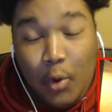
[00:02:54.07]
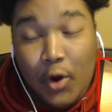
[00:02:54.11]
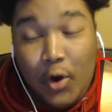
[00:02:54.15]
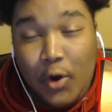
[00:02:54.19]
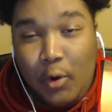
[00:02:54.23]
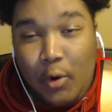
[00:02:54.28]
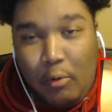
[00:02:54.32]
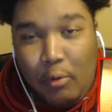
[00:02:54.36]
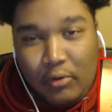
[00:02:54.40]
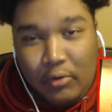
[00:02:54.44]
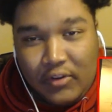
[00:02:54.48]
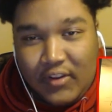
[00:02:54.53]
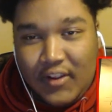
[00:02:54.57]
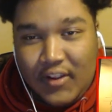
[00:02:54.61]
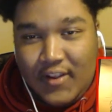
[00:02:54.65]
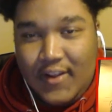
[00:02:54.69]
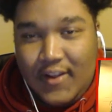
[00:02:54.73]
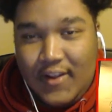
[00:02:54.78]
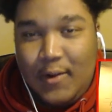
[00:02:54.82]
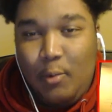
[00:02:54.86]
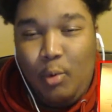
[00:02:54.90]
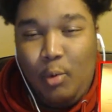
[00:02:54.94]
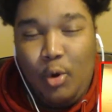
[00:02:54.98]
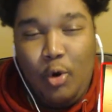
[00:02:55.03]
Worlds.
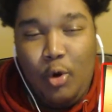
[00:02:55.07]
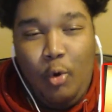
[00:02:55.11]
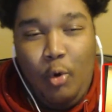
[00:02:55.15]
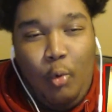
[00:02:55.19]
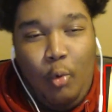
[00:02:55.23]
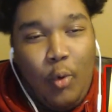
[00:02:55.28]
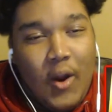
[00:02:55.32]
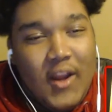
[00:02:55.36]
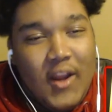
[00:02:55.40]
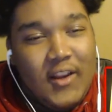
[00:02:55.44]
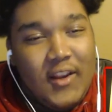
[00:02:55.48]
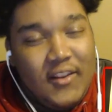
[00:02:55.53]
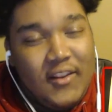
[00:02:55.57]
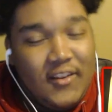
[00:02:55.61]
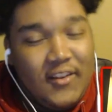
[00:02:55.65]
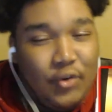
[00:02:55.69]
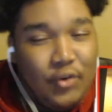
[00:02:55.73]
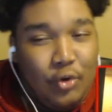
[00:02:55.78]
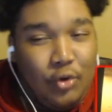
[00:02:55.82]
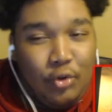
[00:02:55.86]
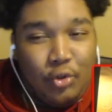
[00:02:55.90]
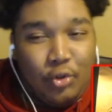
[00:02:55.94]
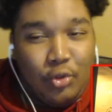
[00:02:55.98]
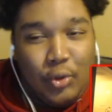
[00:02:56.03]
World 1,
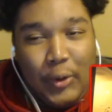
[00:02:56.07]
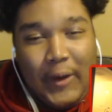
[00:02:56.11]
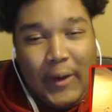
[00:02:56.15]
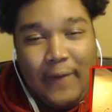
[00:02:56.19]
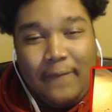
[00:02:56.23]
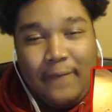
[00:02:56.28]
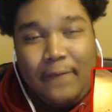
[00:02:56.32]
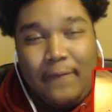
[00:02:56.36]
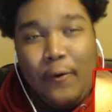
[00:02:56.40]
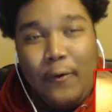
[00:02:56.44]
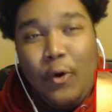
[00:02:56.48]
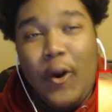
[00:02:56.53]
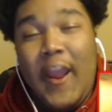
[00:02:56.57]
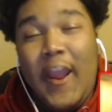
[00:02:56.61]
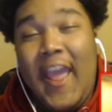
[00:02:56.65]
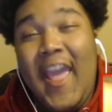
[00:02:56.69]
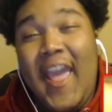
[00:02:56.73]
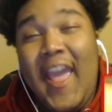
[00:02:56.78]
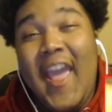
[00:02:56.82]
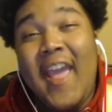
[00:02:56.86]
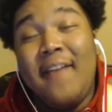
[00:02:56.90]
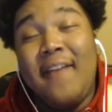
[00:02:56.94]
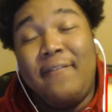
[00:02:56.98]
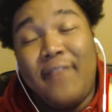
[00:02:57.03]
2, 3,
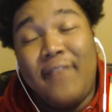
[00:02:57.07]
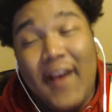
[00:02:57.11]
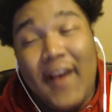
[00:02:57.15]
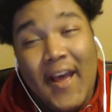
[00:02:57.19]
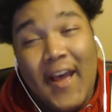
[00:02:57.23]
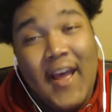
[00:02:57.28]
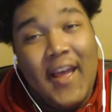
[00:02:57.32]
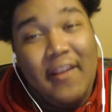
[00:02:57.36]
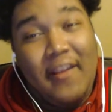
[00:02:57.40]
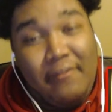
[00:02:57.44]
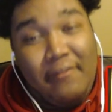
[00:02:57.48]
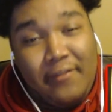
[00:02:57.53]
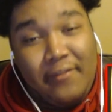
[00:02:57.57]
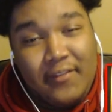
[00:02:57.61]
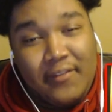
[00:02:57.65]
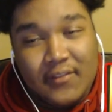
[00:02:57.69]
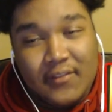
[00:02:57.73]
4, and 5.